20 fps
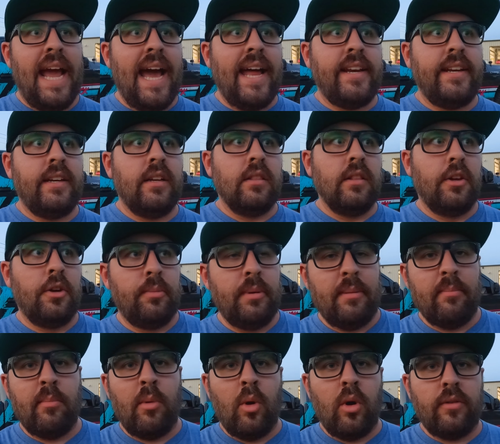adding a little
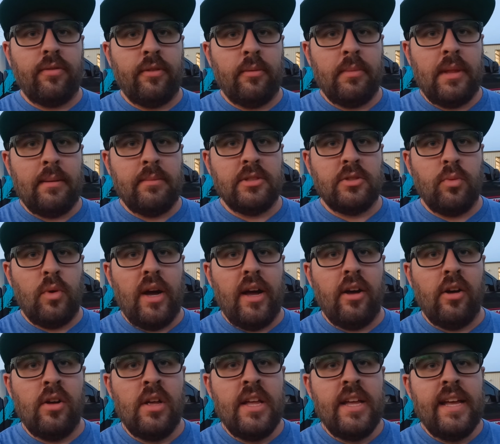bit more from them as
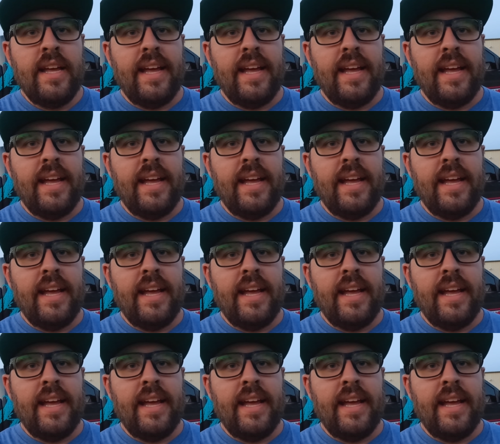well,